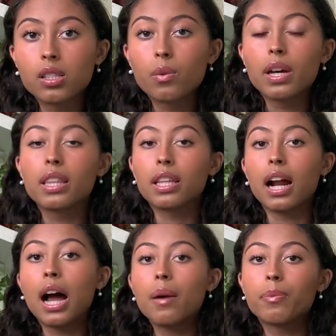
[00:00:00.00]
the way that
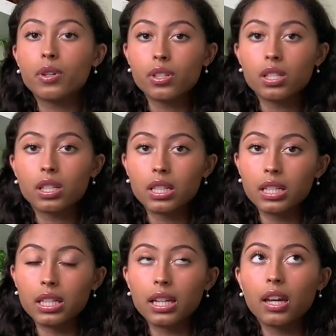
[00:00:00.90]
I personally
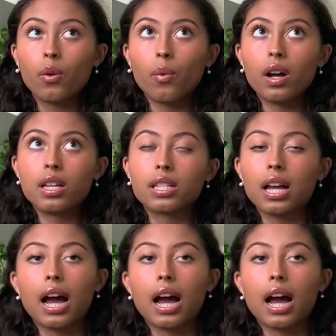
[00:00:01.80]
did it was